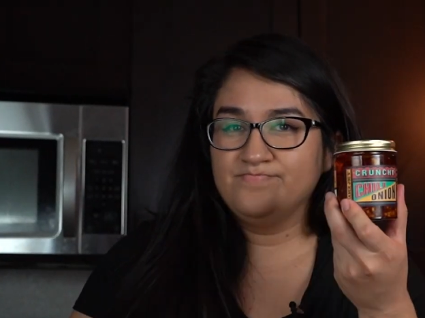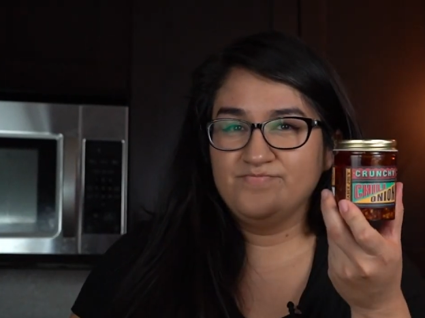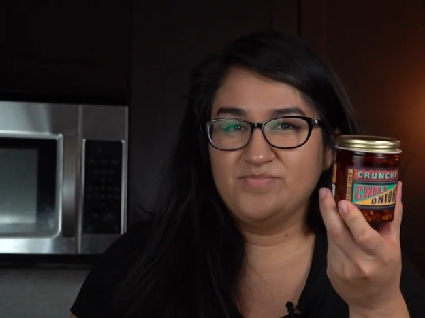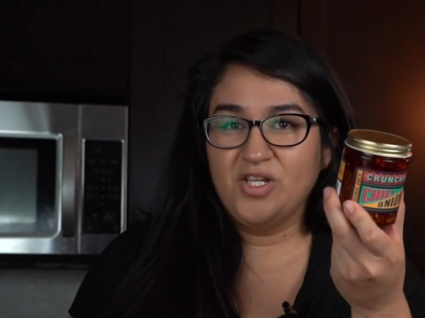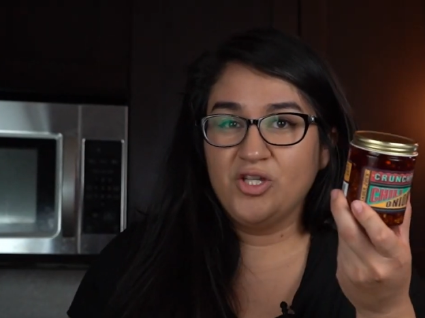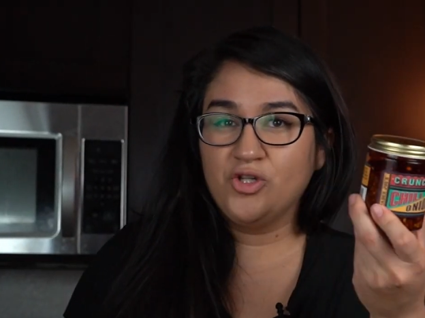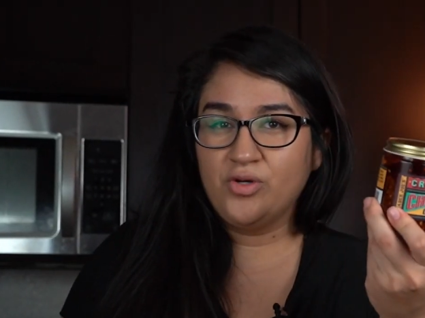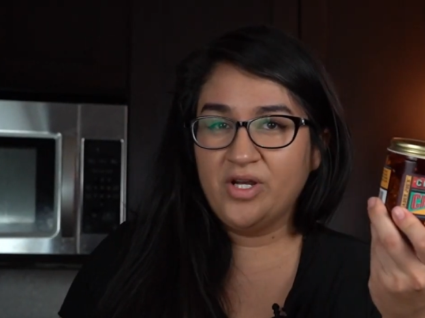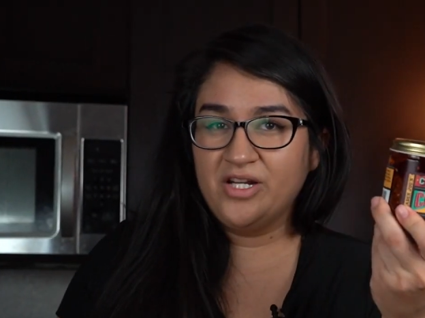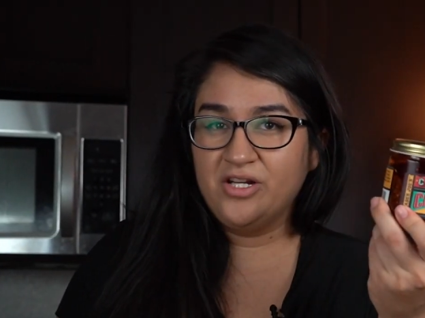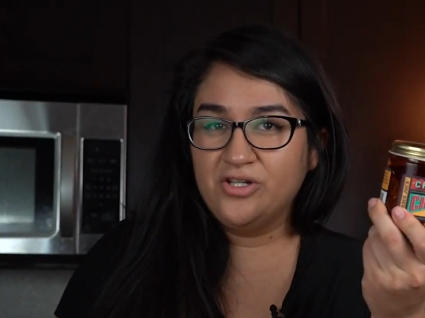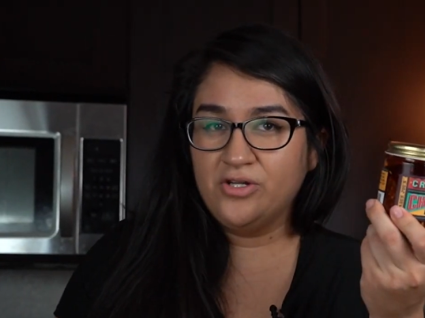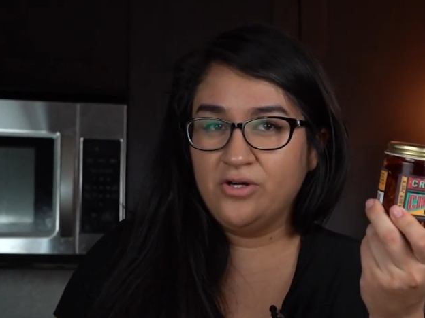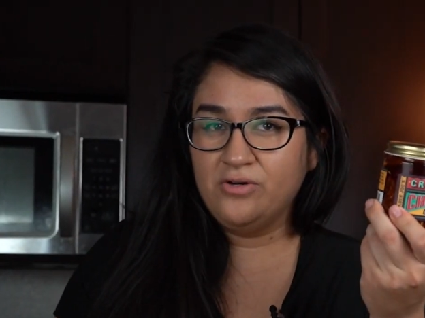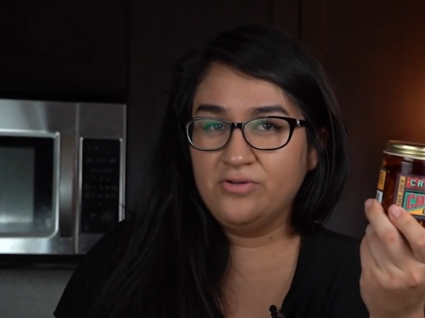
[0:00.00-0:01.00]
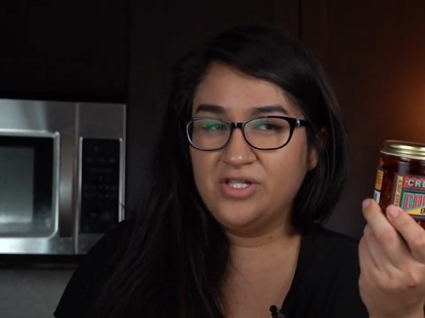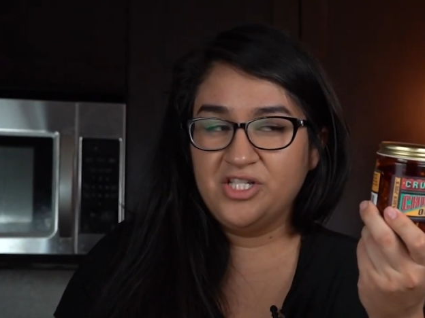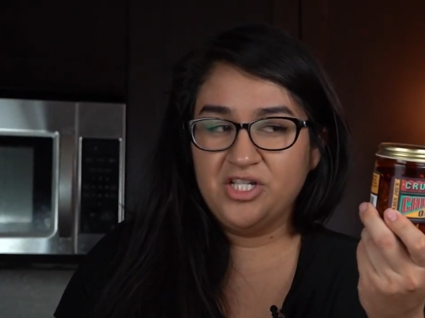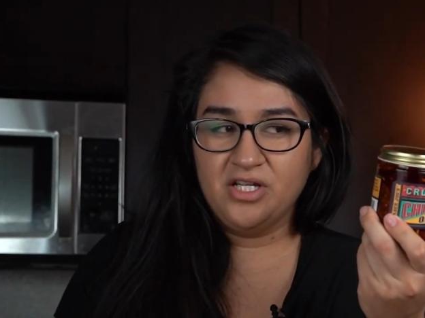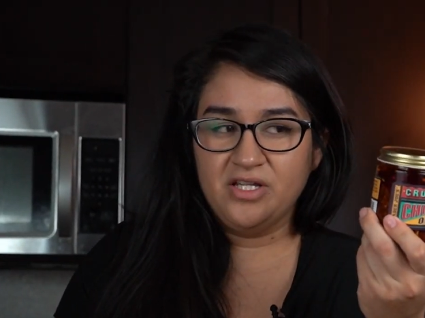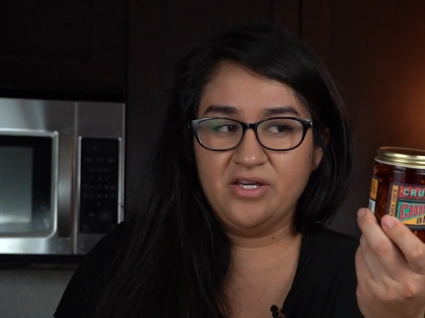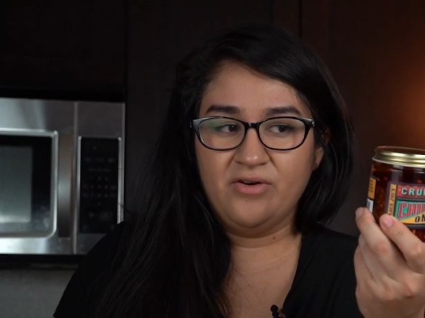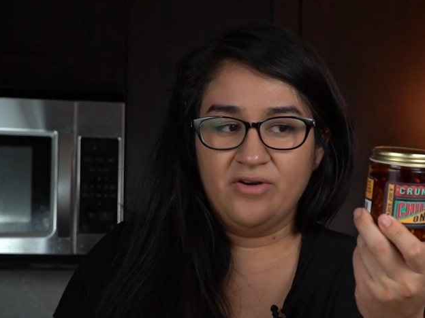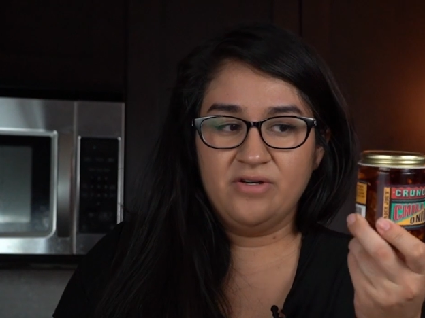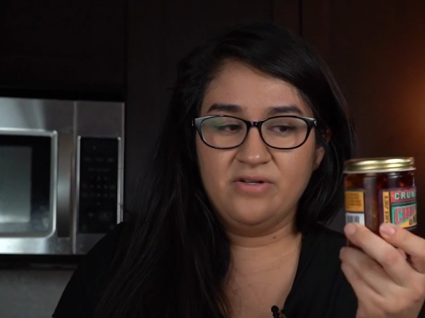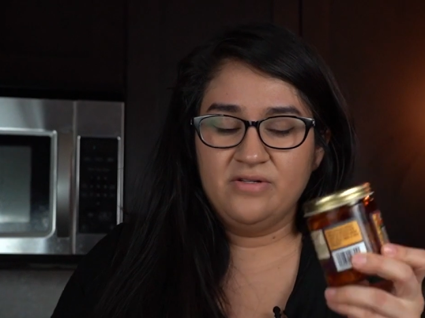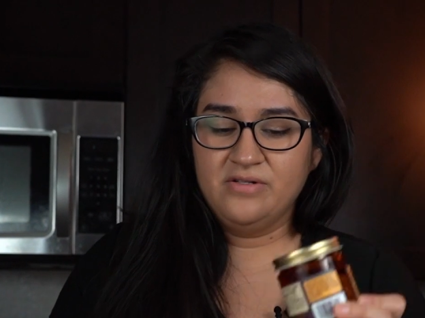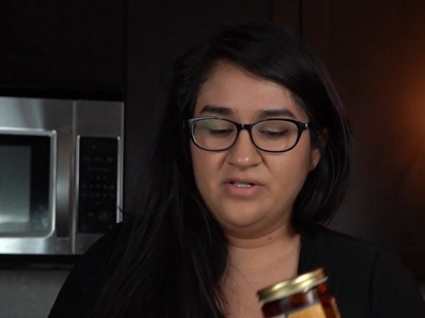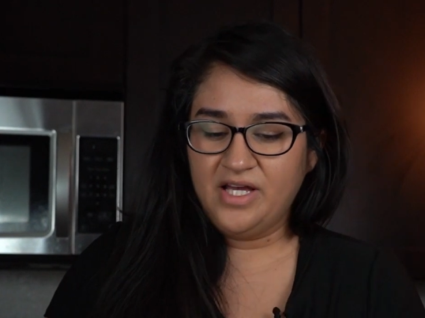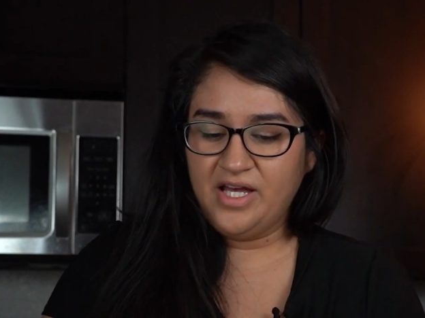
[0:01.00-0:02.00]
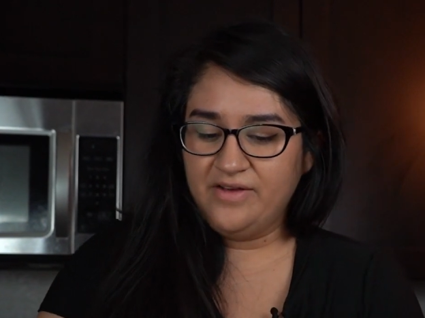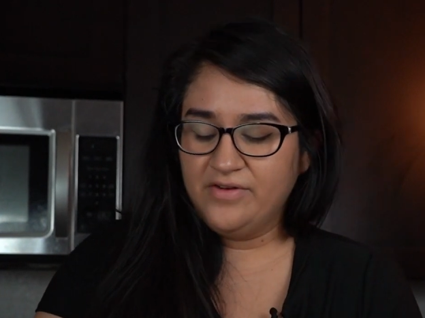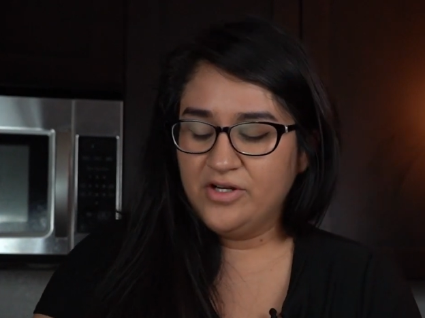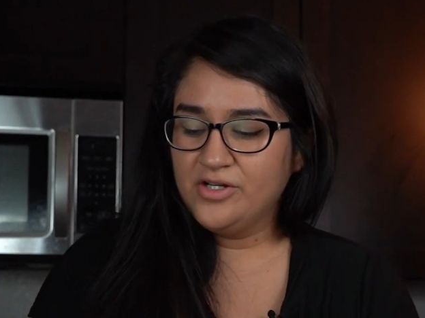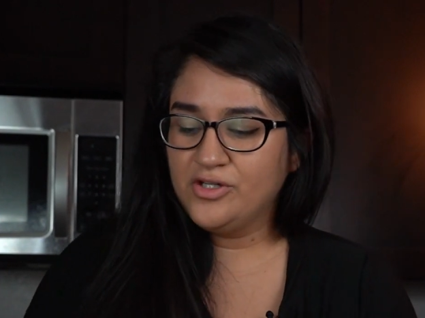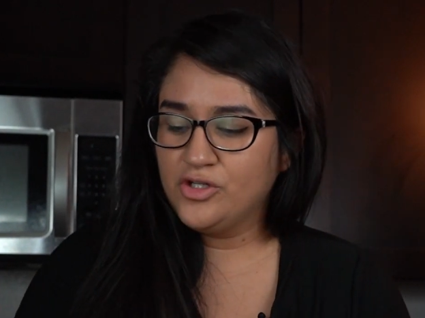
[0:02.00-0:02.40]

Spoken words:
the Trader Joe's chili oil. I've heard